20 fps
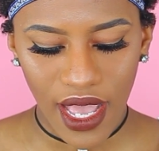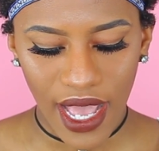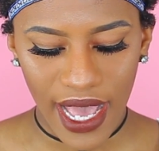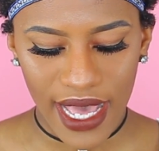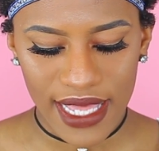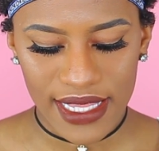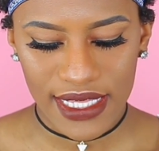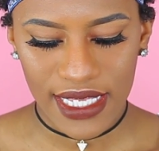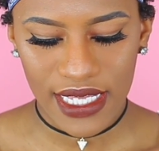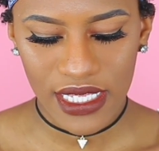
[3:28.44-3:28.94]

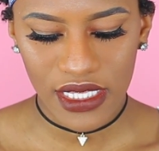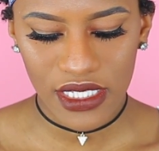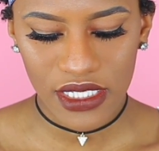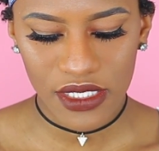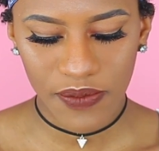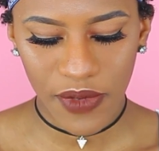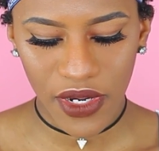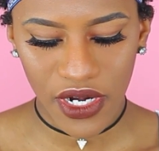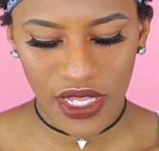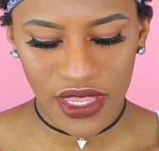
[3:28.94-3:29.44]
I think the
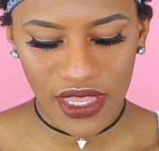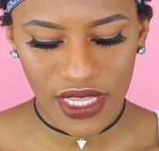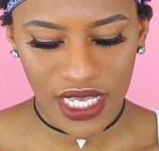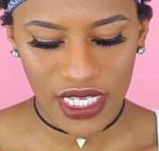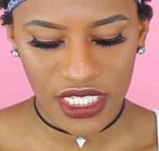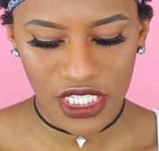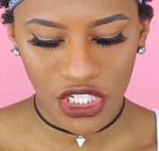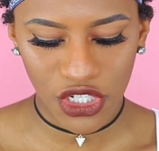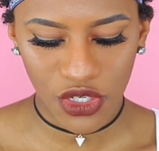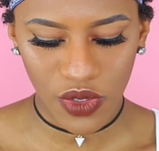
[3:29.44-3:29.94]
smarter
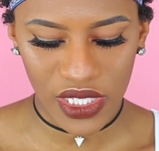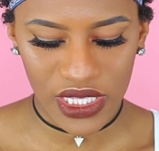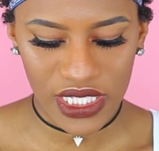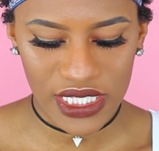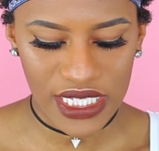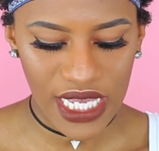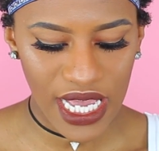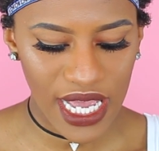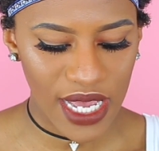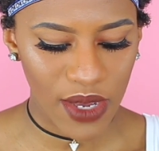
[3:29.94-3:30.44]
thing to do at the
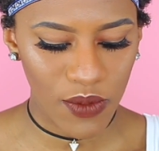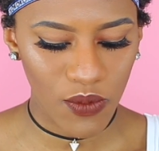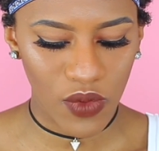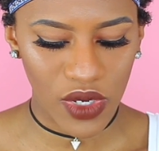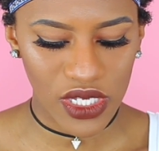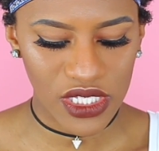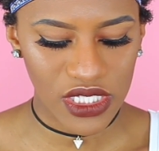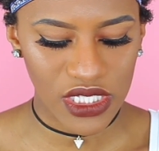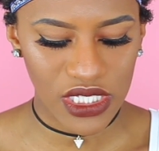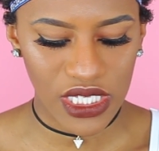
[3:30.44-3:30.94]
time
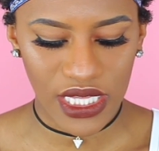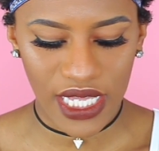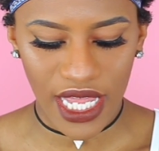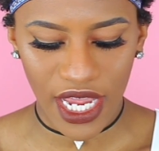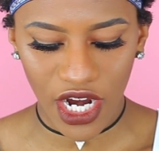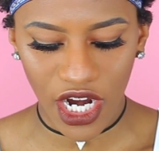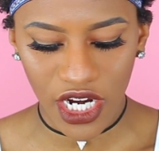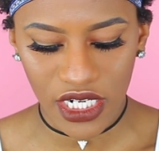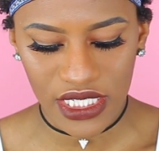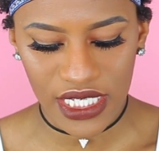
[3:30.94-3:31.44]
was to
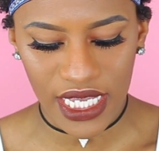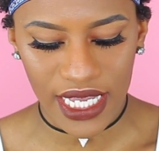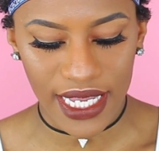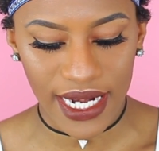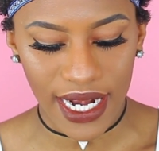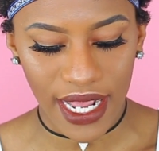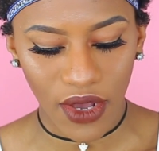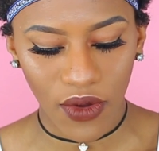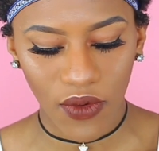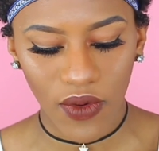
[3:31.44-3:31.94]
let her take
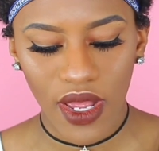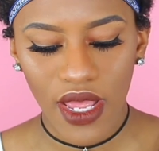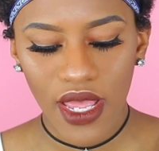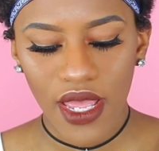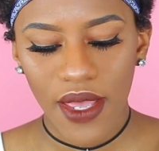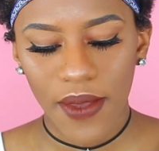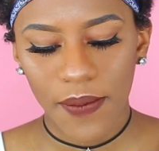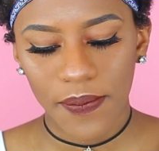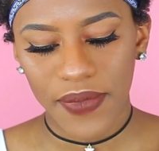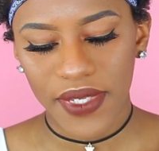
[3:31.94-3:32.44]
it out
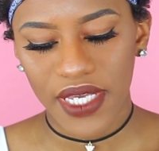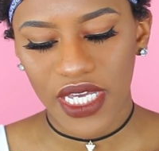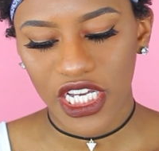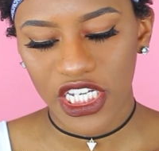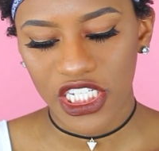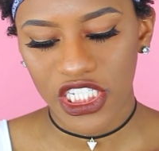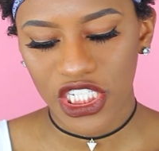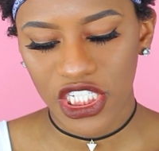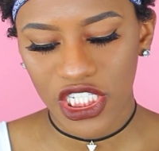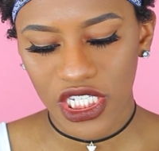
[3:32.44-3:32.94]

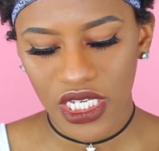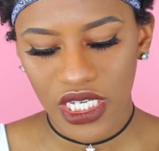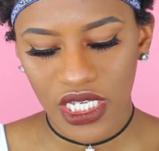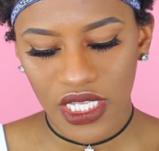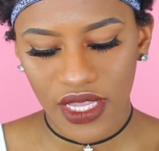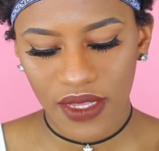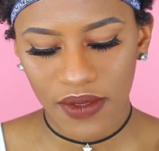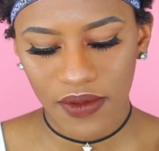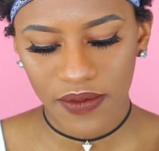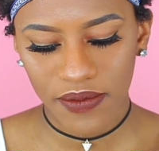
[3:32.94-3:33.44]
because
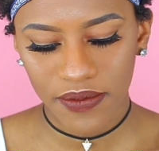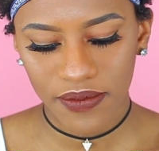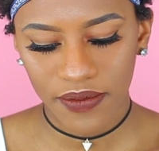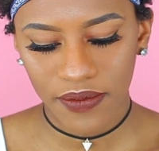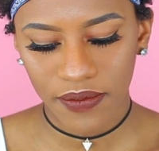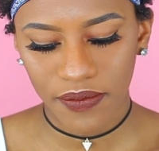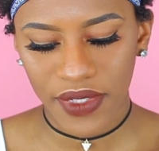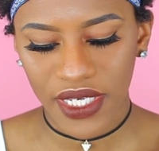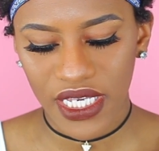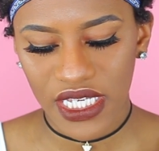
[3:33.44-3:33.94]

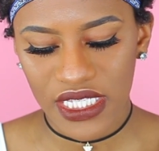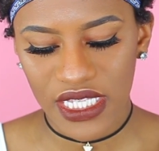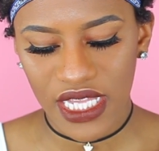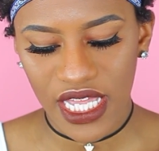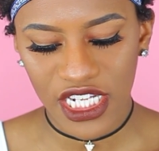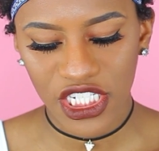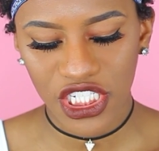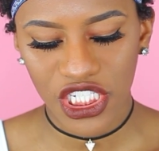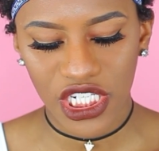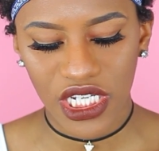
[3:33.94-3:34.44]

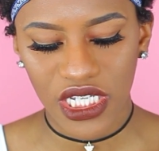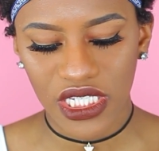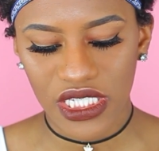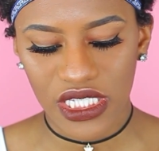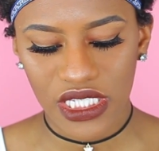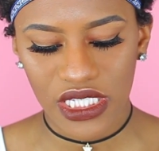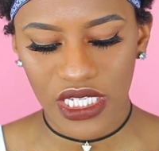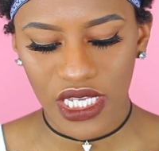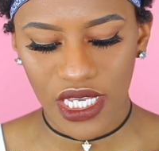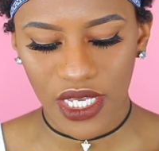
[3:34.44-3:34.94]
then she could
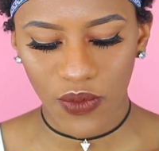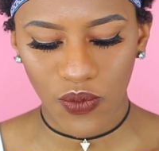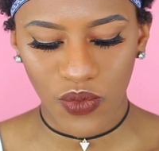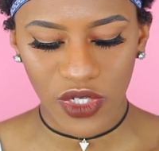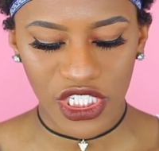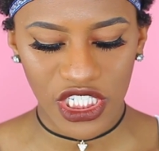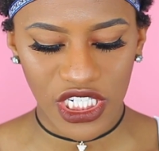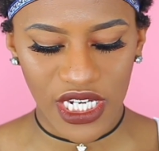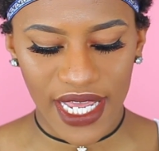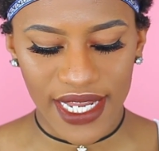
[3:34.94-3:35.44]
see
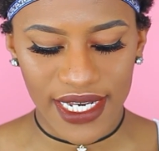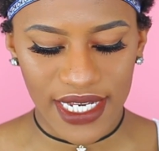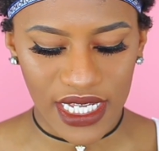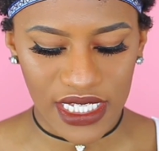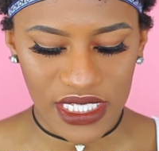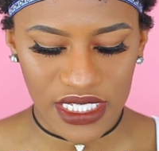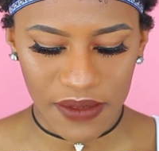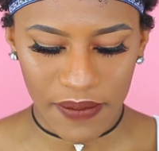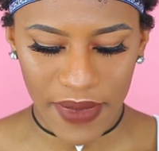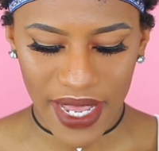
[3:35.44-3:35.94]
what she had
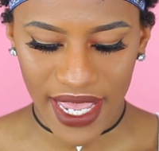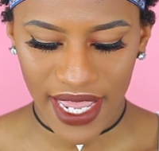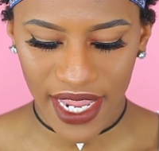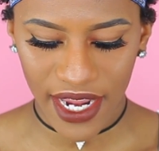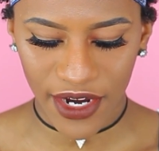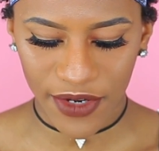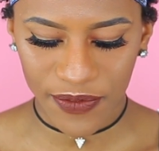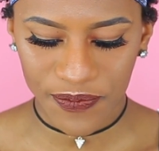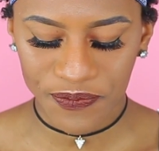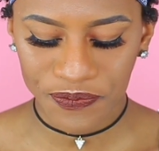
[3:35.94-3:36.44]
done to my
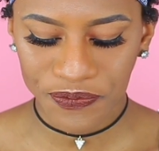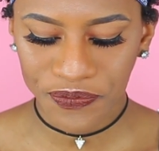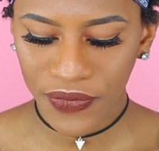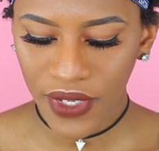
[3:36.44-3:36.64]
hair.